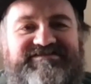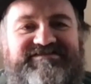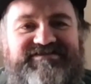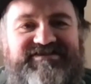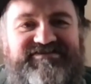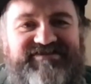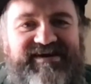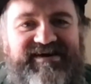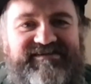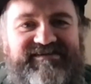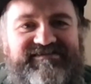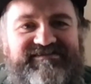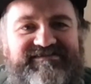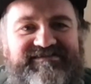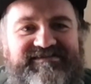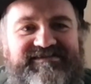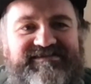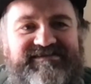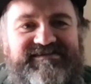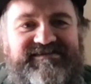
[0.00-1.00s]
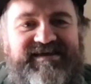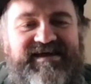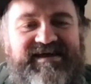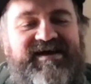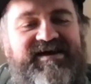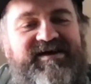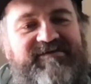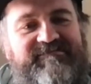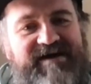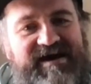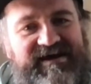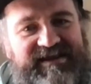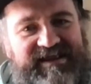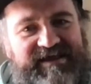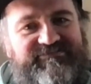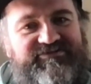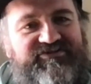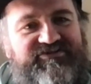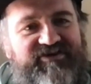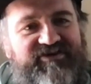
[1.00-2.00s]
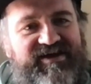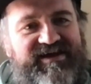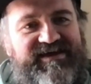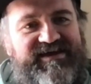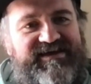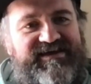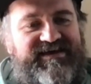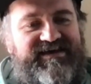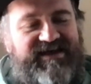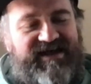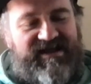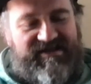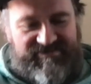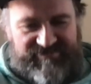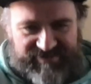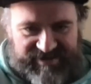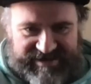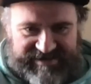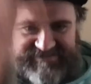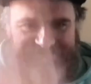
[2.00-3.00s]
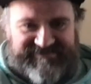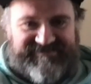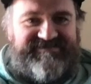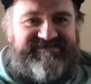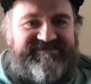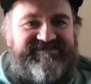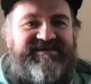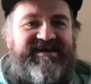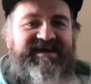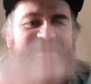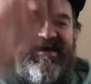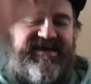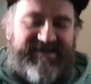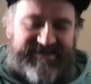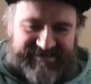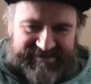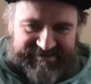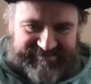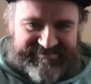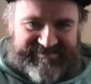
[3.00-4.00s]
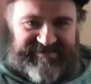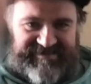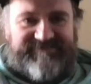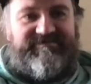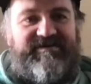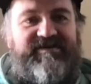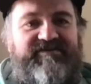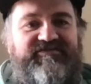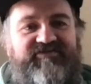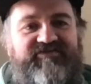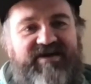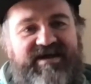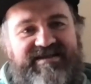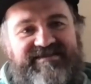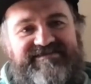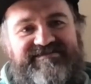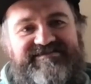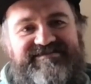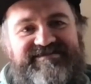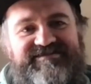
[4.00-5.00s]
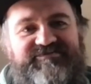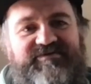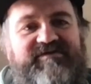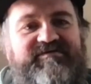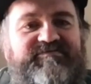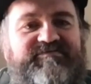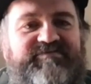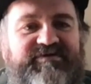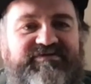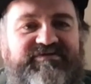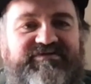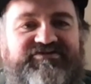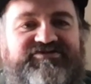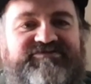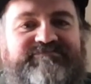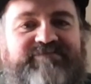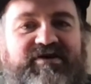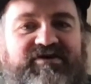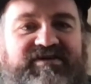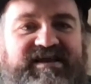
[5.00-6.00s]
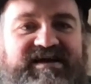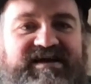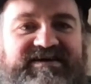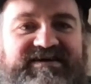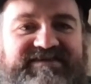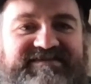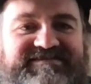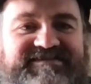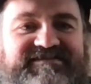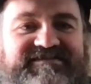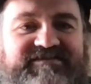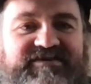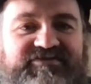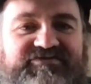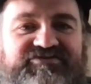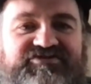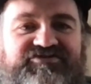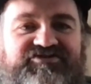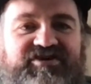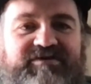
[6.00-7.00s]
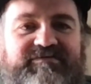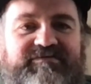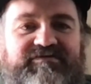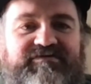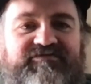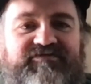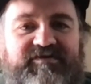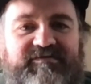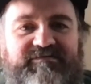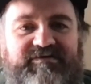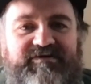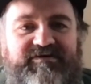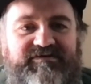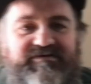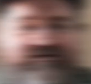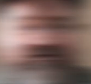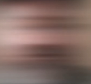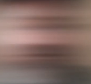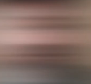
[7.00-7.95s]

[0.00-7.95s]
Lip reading: the channel. My name's Craig, and this, my friends, is where we put the spotlight onto German football.